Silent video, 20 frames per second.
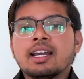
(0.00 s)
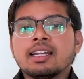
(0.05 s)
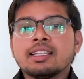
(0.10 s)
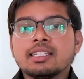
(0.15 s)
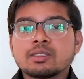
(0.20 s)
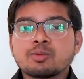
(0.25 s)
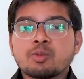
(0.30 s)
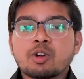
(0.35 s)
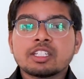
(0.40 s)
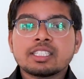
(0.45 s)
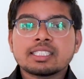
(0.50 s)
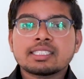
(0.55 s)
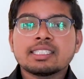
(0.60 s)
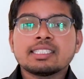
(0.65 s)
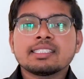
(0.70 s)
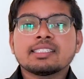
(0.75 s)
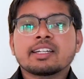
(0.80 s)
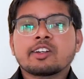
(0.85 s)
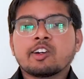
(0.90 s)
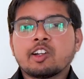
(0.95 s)
And this project
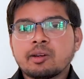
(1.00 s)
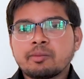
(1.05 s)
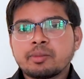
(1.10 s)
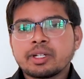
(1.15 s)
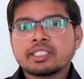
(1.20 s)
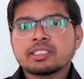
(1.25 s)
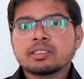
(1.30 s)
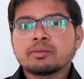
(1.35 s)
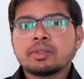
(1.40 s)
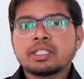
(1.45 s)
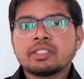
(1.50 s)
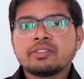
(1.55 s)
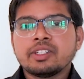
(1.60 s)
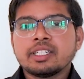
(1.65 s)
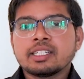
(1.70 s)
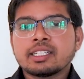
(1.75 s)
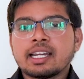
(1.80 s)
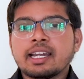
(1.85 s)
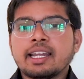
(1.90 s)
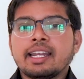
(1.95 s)
is a collaboration
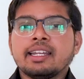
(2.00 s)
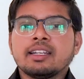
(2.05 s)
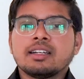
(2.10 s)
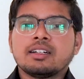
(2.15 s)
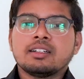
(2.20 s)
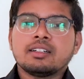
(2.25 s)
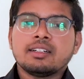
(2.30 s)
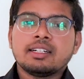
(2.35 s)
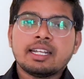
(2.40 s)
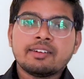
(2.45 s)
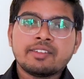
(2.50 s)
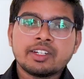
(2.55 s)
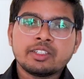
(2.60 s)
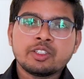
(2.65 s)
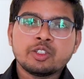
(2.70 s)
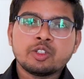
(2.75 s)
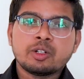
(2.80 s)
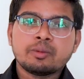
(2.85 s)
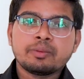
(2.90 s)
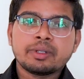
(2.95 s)
between
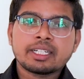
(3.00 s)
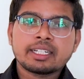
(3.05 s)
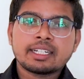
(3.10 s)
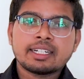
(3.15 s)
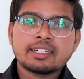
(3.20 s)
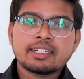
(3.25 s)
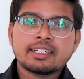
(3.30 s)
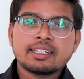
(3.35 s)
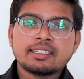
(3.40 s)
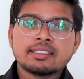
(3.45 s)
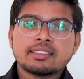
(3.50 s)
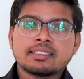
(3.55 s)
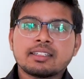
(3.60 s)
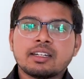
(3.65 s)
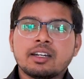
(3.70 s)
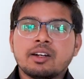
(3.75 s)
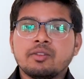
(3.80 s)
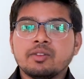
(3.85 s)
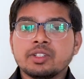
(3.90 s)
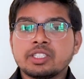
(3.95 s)
11 European countries,
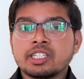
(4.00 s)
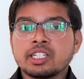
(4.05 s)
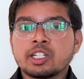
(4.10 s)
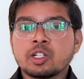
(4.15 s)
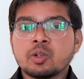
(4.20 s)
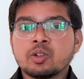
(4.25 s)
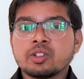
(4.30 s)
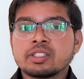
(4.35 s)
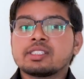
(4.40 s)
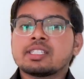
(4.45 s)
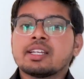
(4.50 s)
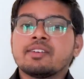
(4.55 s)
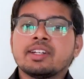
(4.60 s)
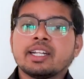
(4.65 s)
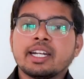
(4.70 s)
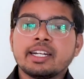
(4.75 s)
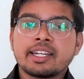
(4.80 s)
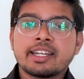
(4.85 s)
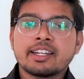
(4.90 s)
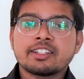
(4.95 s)
which includes
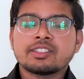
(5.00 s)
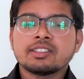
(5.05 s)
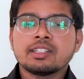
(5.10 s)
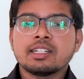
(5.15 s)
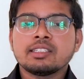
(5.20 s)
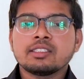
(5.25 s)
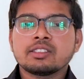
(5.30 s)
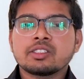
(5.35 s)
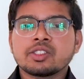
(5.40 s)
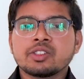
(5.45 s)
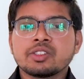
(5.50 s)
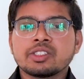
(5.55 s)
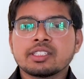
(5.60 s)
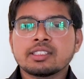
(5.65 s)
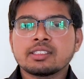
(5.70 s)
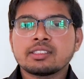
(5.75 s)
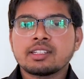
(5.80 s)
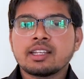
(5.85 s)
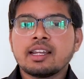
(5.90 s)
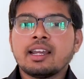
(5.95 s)
7 educational
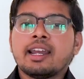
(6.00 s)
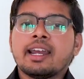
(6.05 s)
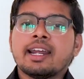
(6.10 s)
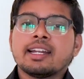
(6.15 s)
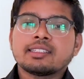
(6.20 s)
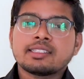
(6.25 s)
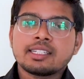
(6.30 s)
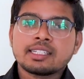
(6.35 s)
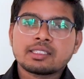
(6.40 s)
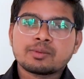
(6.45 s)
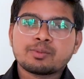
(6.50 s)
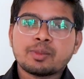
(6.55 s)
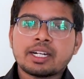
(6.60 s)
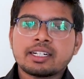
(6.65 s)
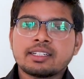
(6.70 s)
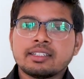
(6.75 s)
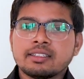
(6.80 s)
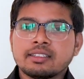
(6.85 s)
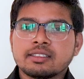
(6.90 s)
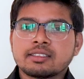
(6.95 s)
institutions and 6
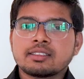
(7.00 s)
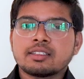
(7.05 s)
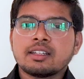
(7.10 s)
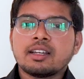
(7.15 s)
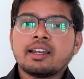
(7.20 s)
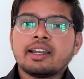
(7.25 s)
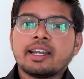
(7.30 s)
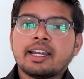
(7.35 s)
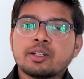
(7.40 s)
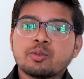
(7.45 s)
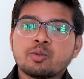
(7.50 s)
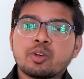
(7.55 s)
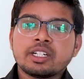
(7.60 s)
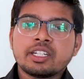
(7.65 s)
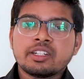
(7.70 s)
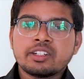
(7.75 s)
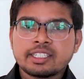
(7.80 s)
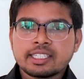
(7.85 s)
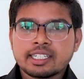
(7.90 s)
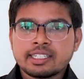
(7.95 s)
partners and
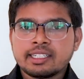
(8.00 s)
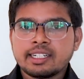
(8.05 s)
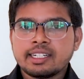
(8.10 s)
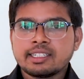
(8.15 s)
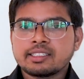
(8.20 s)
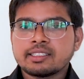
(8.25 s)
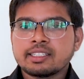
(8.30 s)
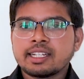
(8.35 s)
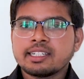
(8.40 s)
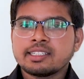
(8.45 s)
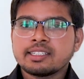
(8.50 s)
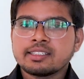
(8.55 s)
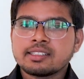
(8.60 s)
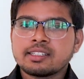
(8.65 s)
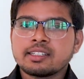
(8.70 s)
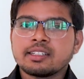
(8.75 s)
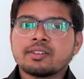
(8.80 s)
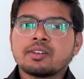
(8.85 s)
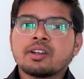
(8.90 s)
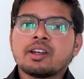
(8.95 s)
1 United Nations
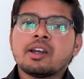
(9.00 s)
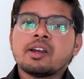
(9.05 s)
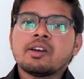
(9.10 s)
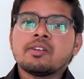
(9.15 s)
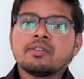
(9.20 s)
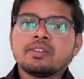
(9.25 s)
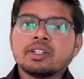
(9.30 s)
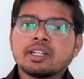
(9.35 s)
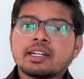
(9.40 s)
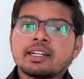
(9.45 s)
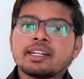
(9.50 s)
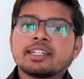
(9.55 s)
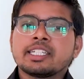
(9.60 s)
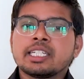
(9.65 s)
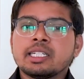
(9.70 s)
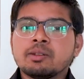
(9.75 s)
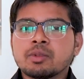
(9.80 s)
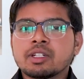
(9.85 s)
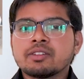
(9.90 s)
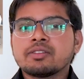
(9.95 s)
agency. We are a
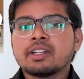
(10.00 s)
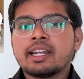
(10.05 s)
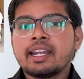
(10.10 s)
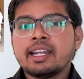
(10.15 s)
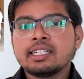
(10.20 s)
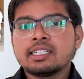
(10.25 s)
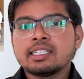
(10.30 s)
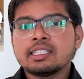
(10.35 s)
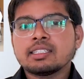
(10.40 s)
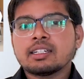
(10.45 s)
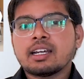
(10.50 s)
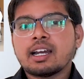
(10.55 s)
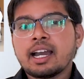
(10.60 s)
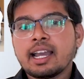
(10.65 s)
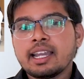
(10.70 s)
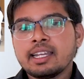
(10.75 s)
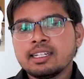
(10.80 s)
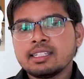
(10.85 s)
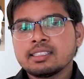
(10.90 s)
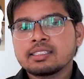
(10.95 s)
team of 8
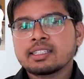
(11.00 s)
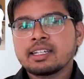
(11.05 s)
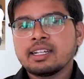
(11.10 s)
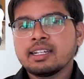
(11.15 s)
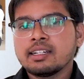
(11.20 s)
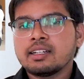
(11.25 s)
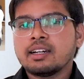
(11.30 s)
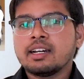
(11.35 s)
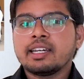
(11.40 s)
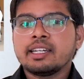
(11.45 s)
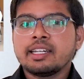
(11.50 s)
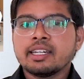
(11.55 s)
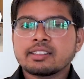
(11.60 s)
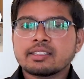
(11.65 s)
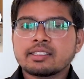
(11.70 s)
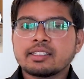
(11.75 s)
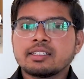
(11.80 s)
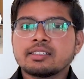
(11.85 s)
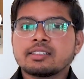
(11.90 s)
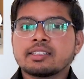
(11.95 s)
highly skilled
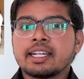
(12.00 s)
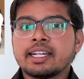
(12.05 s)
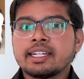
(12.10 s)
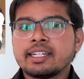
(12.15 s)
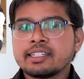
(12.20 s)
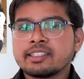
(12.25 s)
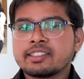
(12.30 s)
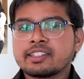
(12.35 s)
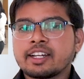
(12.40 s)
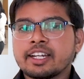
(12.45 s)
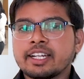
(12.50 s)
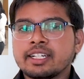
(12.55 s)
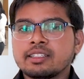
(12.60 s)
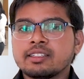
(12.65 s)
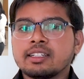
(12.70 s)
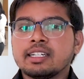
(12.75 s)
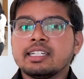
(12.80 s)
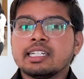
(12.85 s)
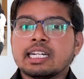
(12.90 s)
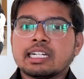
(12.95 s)
ASRs getting
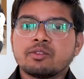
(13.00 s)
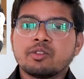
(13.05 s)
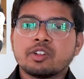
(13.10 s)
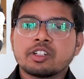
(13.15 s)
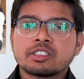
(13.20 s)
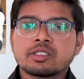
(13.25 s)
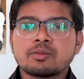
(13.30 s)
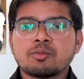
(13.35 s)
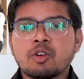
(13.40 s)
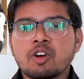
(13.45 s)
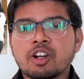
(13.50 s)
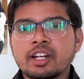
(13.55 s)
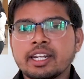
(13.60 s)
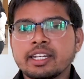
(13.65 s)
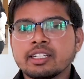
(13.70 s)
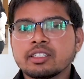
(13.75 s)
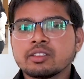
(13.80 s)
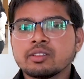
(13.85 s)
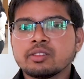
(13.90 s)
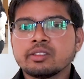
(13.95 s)
trained in advanced
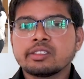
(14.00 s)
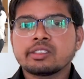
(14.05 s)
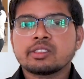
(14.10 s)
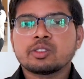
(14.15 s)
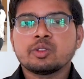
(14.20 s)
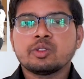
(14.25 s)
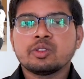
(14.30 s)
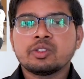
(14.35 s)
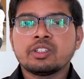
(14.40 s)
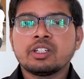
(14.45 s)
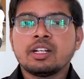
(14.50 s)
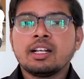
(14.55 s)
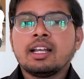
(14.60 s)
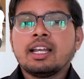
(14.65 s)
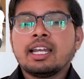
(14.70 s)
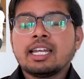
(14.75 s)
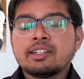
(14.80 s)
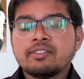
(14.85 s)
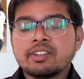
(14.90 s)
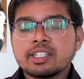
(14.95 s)
modeling tools to
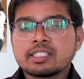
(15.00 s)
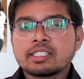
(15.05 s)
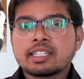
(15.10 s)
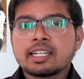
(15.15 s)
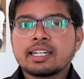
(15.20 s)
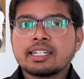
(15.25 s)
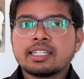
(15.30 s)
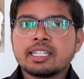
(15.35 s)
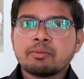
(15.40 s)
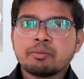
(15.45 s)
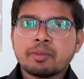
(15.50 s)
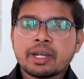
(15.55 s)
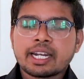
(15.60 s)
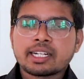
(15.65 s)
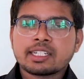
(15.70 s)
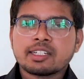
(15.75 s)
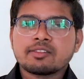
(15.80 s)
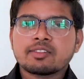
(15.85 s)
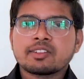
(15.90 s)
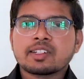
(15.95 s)
investigate the
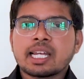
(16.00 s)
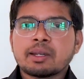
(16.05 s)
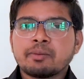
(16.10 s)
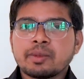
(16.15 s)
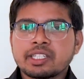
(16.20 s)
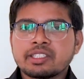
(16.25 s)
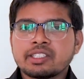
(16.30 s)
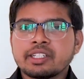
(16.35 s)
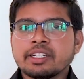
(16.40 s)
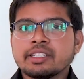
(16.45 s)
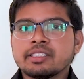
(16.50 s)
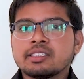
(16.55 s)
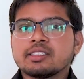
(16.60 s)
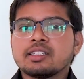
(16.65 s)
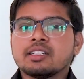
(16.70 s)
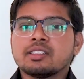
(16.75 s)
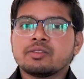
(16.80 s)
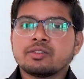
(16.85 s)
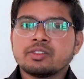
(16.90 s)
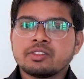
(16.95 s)
impact of climate change
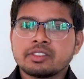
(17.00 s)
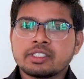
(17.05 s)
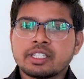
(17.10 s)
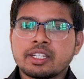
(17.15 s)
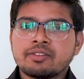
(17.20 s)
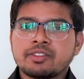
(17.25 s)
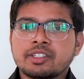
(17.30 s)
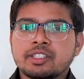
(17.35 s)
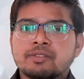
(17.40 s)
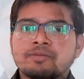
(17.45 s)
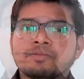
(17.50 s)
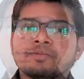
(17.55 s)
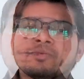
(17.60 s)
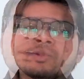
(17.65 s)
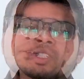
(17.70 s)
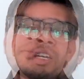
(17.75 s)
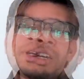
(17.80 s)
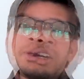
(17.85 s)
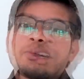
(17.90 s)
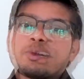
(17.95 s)
on food safety.
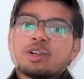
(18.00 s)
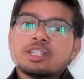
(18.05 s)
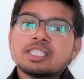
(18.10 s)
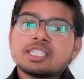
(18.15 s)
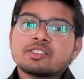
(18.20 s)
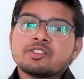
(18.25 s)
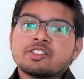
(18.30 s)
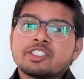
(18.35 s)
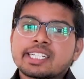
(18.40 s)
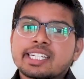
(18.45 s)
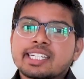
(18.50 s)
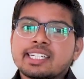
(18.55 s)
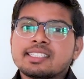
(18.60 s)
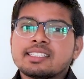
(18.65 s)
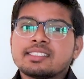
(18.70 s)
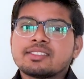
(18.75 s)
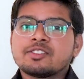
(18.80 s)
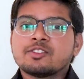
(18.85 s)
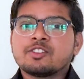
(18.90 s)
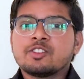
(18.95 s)
My project work
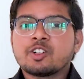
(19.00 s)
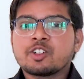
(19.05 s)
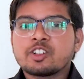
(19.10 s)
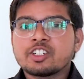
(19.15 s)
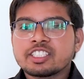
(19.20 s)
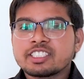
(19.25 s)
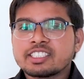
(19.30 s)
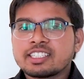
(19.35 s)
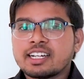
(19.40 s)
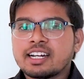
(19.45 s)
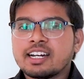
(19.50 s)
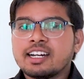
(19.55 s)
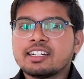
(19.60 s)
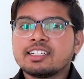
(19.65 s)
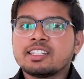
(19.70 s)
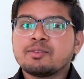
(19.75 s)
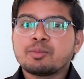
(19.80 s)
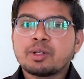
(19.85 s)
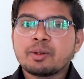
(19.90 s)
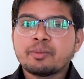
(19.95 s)
is focused
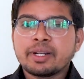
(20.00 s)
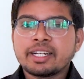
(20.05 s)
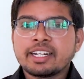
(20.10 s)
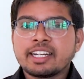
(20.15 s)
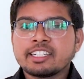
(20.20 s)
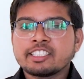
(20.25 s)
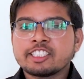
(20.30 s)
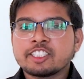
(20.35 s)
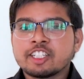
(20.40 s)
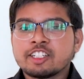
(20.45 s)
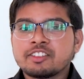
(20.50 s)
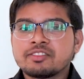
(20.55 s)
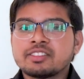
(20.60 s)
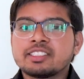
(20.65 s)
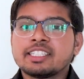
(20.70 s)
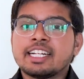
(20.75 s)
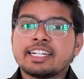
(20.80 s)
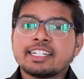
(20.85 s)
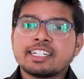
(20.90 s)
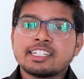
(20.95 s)
on implementation
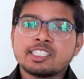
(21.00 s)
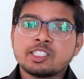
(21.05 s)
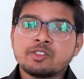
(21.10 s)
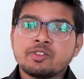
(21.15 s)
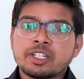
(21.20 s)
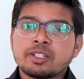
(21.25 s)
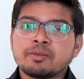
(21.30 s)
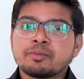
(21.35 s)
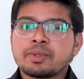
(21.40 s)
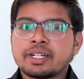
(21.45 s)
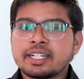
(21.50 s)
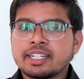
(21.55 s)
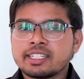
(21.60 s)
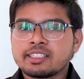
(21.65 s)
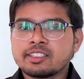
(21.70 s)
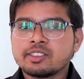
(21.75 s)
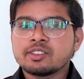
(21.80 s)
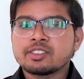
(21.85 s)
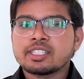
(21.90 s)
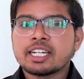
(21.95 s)
of data-driven
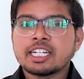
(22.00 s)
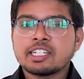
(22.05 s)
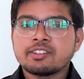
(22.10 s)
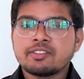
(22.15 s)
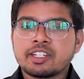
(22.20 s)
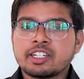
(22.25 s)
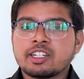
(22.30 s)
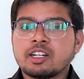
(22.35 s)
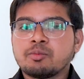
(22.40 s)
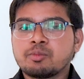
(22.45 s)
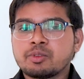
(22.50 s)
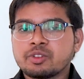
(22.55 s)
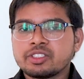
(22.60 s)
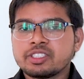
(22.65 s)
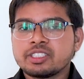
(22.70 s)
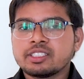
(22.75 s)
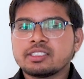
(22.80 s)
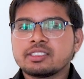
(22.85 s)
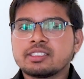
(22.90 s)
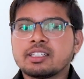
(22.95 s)
predictive scientific
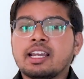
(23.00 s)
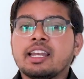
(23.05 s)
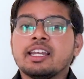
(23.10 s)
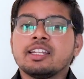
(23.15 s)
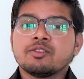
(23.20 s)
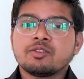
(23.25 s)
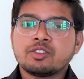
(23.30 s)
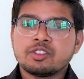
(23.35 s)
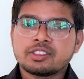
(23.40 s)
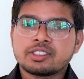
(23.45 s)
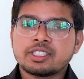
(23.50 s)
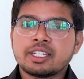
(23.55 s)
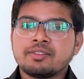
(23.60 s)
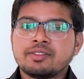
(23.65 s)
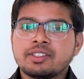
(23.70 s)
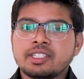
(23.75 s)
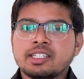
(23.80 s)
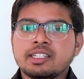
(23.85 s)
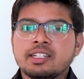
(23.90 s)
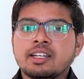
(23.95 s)
approaches in food
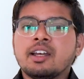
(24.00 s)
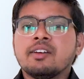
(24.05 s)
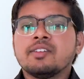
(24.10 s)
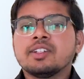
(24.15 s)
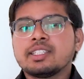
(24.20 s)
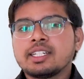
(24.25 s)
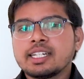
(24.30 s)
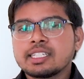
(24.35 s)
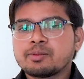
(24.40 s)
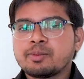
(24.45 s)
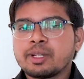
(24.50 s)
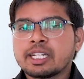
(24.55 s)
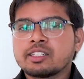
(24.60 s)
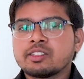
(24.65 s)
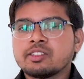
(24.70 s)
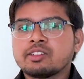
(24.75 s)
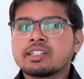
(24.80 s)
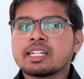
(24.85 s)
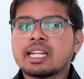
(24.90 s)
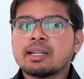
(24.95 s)
safety with
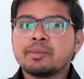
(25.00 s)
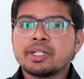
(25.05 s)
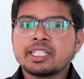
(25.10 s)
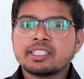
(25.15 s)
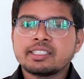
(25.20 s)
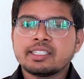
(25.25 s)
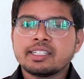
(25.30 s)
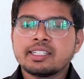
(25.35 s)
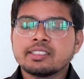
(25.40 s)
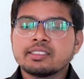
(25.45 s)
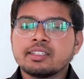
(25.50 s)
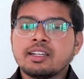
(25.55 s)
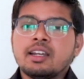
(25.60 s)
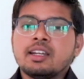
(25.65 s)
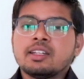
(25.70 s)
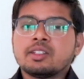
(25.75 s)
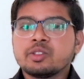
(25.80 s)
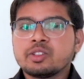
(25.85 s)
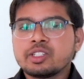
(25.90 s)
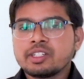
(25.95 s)
respect to climate change
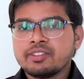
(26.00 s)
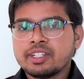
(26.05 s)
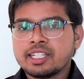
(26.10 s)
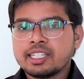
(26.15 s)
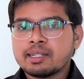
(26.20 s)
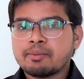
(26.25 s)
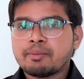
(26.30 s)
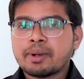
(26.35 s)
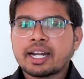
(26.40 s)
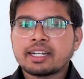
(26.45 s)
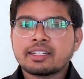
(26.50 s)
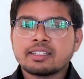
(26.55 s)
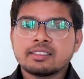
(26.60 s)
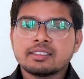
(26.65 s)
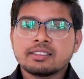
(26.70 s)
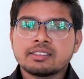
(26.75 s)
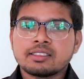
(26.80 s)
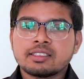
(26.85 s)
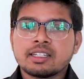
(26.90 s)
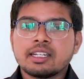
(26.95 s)
to reveal the
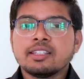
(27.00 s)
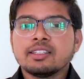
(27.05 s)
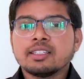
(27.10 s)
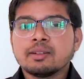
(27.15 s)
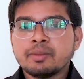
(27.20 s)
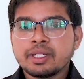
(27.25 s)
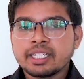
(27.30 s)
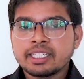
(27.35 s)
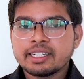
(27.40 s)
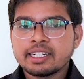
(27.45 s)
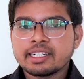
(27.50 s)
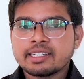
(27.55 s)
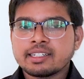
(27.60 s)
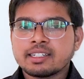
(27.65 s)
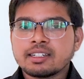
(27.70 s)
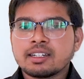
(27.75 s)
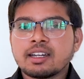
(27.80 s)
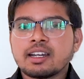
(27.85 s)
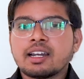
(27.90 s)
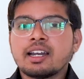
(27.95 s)
patterns in the big
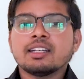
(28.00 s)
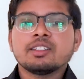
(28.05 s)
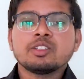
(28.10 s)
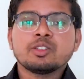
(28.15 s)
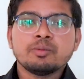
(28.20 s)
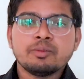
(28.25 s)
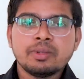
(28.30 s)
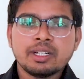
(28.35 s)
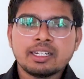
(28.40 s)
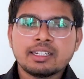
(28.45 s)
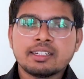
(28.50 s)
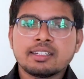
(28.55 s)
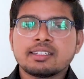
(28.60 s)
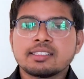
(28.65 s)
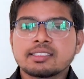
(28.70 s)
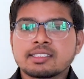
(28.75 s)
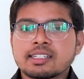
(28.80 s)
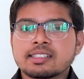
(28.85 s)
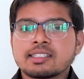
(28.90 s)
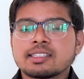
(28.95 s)
data and to build
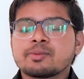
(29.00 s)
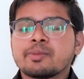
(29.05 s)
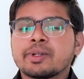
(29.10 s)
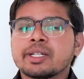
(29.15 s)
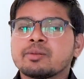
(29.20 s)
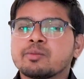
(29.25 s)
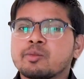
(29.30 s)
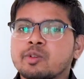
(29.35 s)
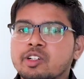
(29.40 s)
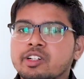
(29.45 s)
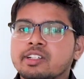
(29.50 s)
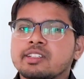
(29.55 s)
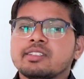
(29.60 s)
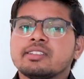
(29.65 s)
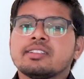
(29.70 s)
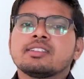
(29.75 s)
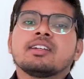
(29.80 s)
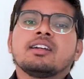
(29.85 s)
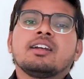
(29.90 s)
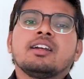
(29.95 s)
risk assessment
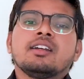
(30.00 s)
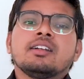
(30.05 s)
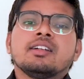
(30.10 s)
models.